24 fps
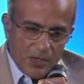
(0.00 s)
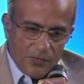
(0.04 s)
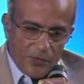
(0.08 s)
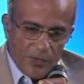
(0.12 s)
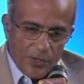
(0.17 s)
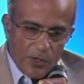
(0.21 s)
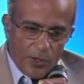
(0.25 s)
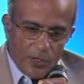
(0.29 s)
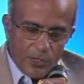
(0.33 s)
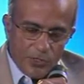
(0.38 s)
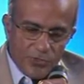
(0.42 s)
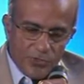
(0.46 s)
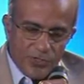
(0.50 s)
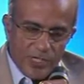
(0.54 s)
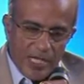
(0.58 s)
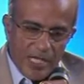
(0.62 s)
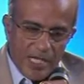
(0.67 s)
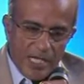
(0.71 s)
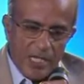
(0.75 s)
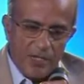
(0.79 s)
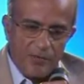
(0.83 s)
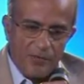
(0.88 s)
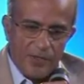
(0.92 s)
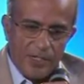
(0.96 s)
We also
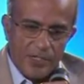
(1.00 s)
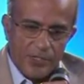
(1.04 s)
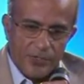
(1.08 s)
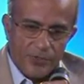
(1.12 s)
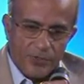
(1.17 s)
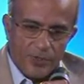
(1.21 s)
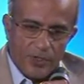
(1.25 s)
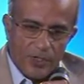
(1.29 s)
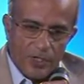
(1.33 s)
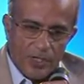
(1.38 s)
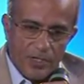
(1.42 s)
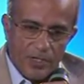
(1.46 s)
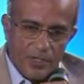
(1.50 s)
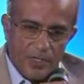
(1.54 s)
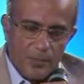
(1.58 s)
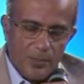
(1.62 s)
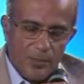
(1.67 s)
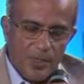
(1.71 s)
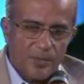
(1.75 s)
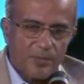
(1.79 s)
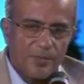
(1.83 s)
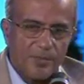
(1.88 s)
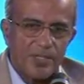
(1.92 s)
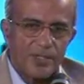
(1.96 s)
have a strong
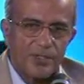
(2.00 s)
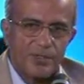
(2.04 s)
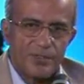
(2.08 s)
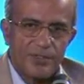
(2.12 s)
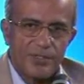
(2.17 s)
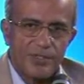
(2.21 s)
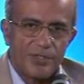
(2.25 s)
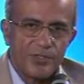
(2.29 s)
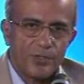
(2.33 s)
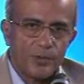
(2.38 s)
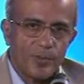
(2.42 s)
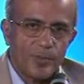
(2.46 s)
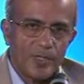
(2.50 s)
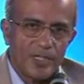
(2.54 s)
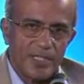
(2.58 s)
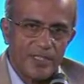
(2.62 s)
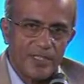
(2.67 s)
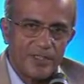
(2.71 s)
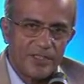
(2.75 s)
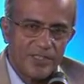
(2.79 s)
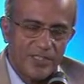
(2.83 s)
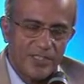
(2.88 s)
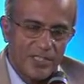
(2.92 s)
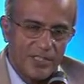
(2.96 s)
commitment to renewable
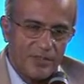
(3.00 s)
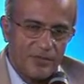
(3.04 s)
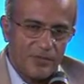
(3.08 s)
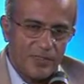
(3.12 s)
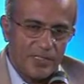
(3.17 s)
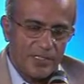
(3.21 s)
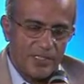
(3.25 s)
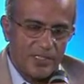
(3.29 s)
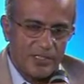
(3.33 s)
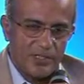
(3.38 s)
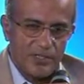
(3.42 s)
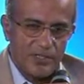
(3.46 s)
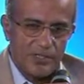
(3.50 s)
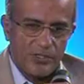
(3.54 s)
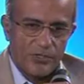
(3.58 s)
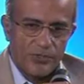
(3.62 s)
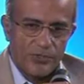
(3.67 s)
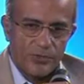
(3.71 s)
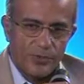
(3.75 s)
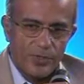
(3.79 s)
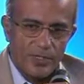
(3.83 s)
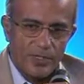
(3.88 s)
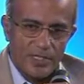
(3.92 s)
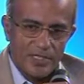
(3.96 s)
energy, whether it's in
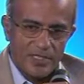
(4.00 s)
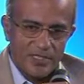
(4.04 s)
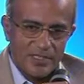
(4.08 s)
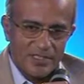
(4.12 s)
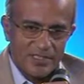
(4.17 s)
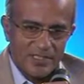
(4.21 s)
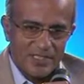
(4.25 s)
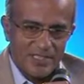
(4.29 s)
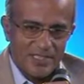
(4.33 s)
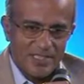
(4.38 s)
solar.